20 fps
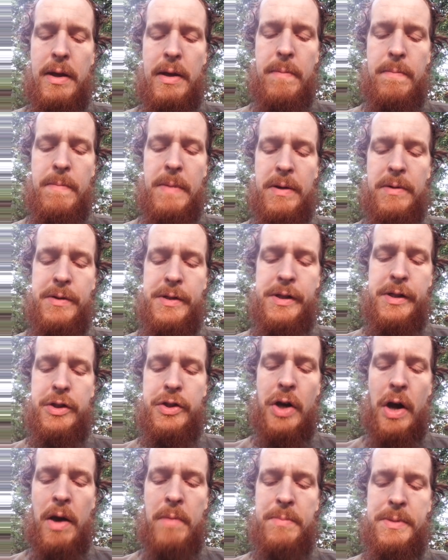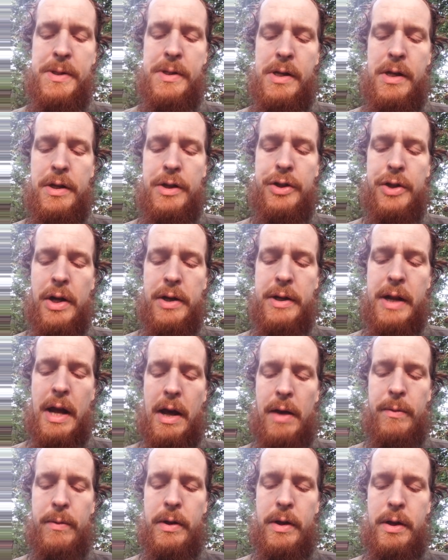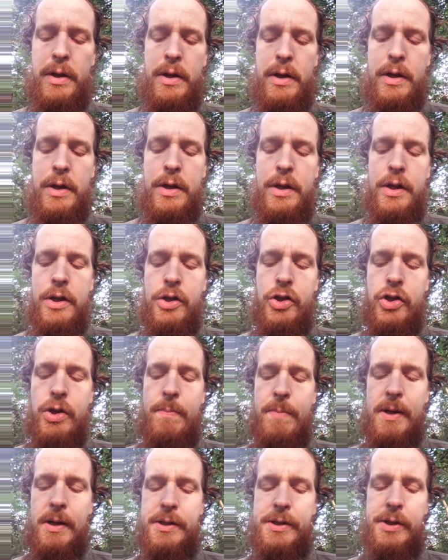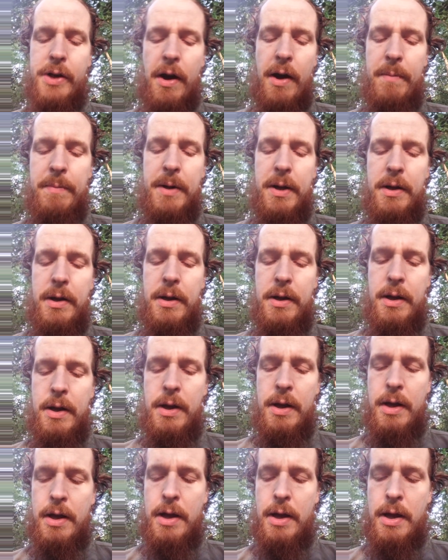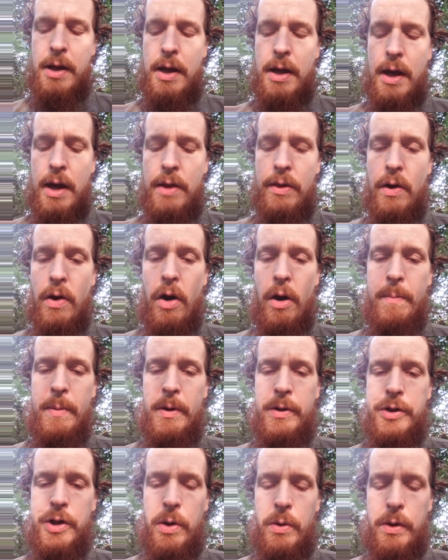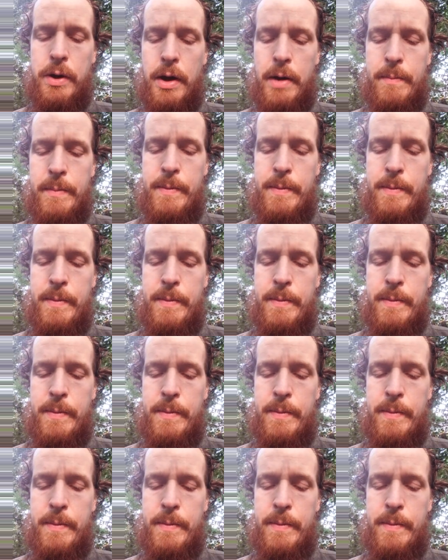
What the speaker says: Mills and shops shut down. Shipping stopped, and the harbor choked up.